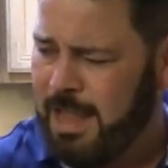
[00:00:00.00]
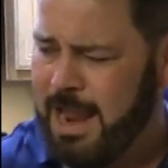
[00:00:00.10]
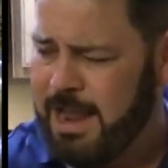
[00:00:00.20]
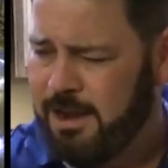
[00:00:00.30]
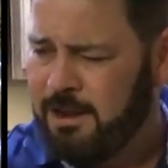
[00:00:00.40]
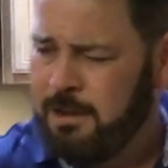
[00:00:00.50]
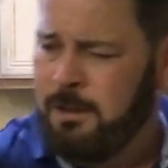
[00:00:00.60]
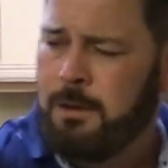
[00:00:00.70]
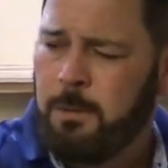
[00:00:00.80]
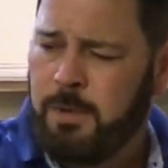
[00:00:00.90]
And
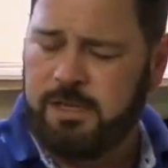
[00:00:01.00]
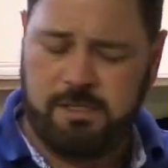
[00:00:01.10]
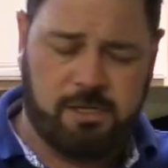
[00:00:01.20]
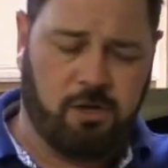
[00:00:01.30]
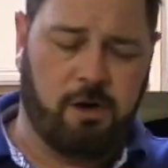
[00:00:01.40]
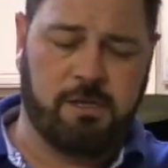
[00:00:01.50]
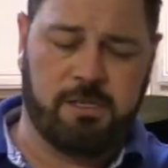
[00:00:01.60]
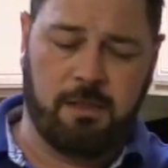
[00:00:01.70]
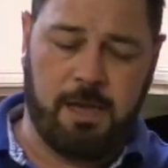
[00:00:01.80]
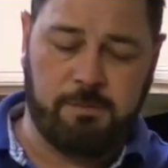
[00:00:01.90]
because of the tartness
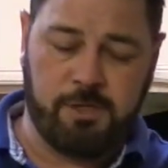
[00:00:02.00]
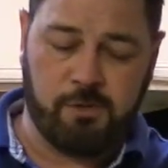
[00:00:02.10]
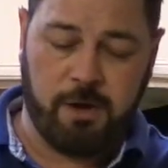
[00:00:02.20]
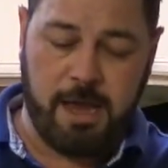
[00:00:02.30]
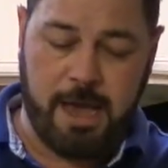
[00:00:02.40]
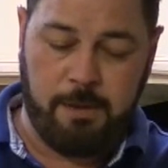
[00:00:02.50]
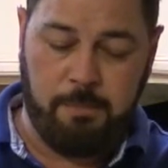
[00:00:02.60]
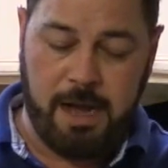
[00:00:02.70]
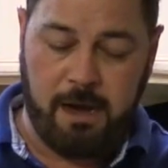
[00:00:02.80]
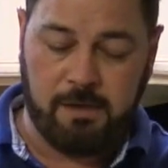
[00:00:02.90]
of the lime juice, we're gonna add
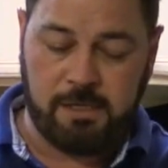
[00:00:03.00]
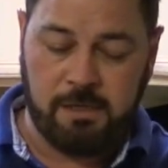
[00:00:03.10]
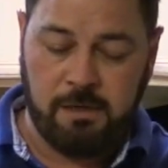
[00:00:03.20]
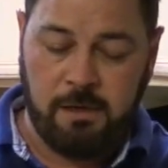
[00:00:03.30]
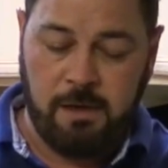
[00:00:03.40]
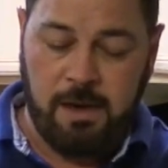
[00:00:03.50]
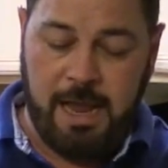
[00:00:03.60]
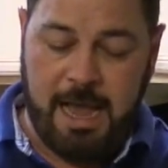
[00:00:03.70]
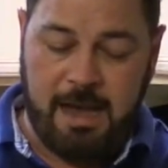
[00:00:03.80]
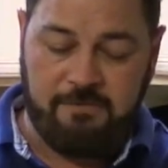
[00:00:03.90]
about
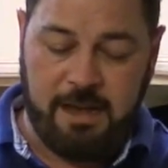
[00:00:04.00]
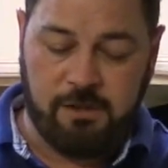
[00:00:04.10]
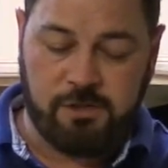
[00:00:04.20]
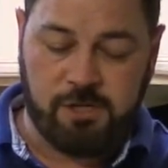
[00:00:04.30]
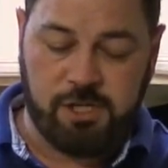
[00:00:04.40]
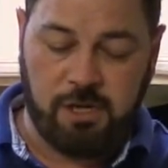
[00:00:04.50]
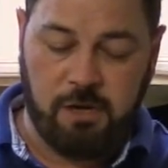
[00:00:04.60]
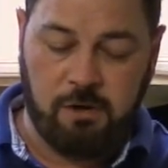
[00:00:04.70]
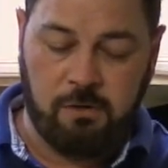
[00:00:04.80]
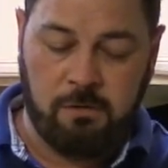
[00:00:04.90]
1/2 ounce or
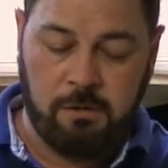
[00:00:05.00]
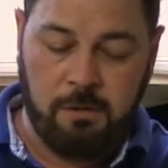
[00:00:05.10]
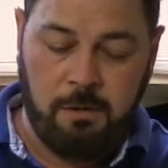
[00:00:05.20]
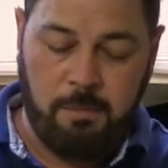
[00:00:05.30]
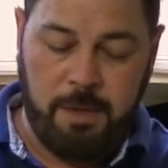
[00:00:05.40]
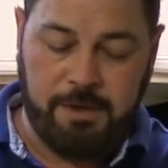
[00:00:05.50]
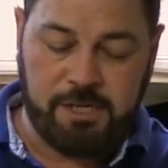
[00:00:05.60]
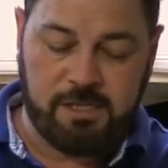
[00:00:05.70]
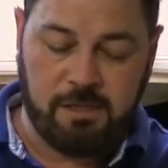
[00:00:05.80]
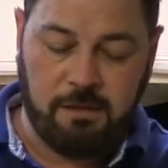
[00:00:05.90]
so, maybe
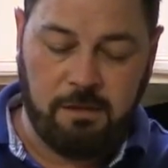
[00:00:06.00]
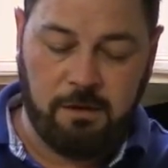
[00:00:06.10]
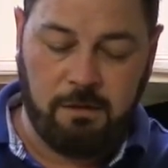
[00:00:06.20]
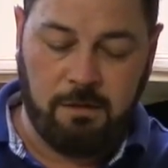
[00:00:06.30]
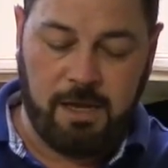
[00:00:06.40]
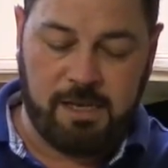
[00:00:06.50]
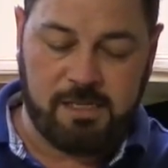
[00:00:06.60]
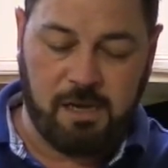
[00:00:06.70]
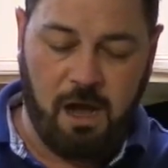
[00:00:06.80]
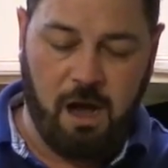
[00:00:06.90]
just a little
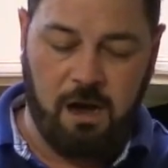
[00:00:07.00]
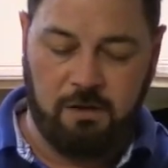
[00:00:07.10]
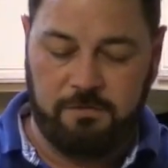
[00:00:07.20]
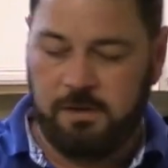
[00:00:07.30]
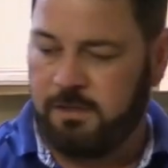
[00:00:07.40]
less of